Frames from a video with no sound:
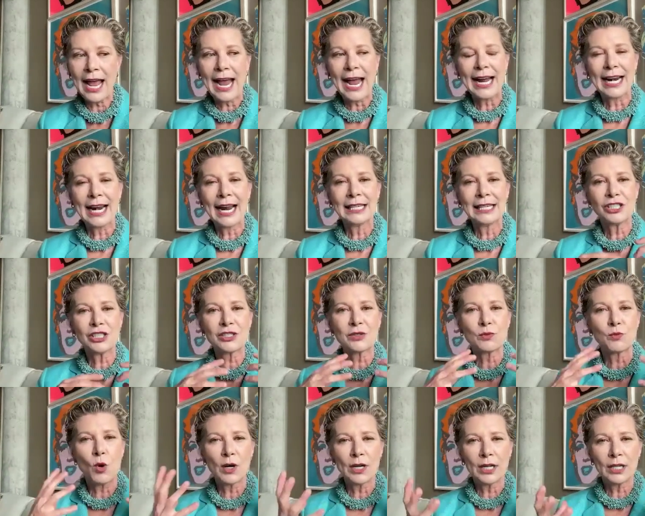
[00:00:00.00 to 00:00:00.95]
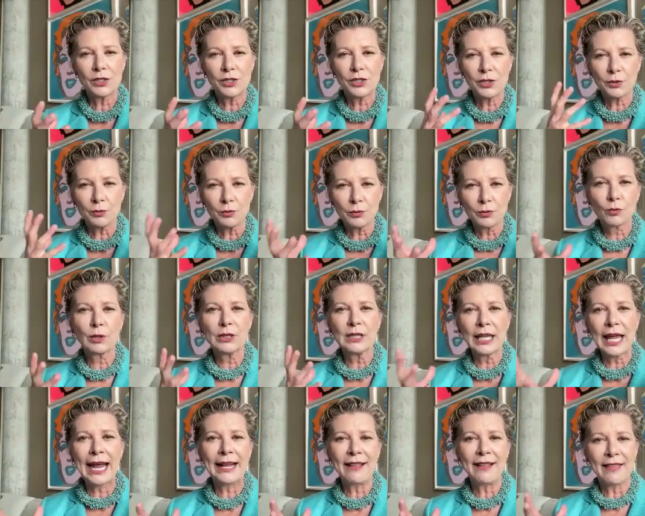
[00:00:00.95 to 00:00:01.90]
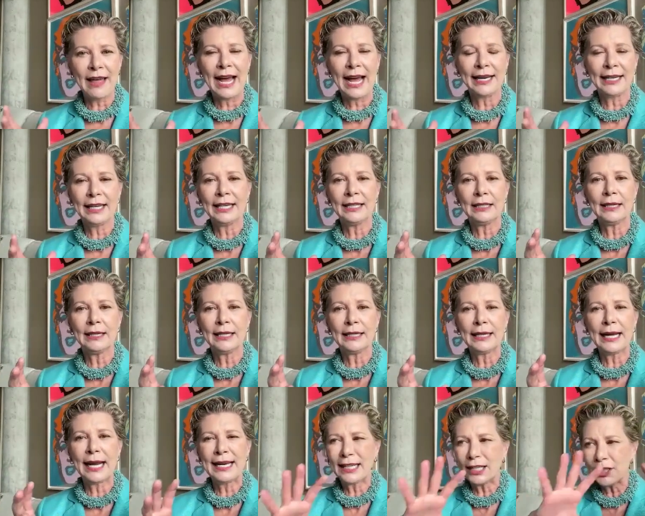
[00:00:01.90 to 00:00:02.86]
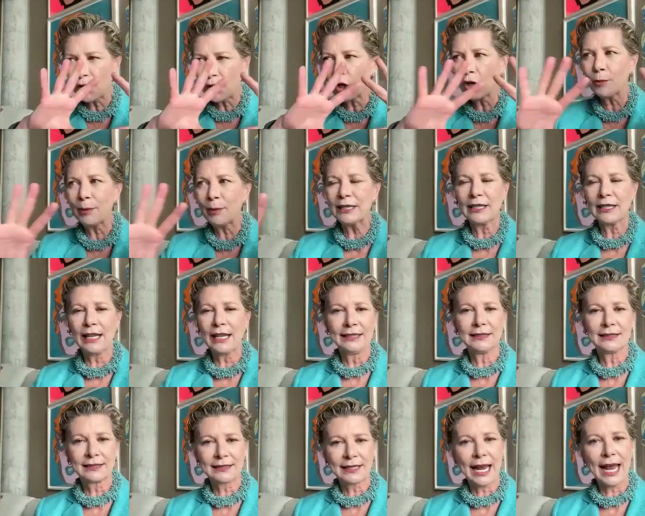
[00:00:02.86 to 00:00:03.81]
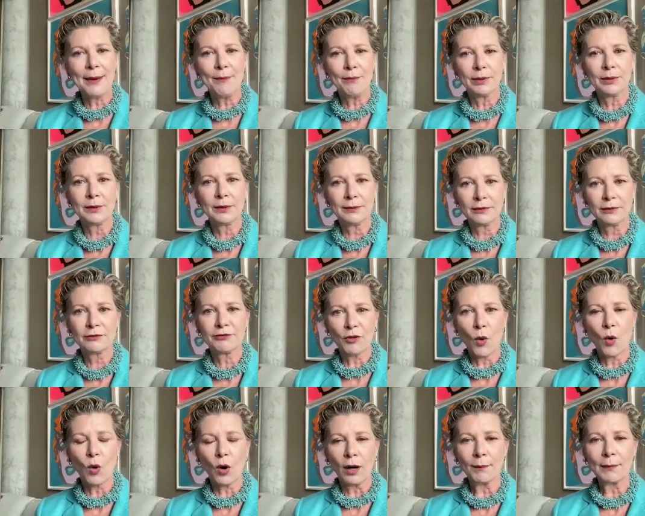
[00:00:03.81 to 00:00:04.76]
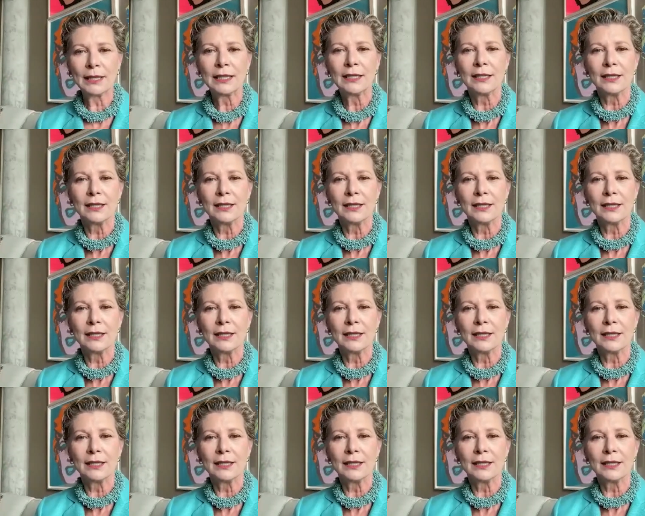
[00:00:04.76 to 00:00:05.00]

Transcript: And I just wanted to relay that in a in an urban landscape form.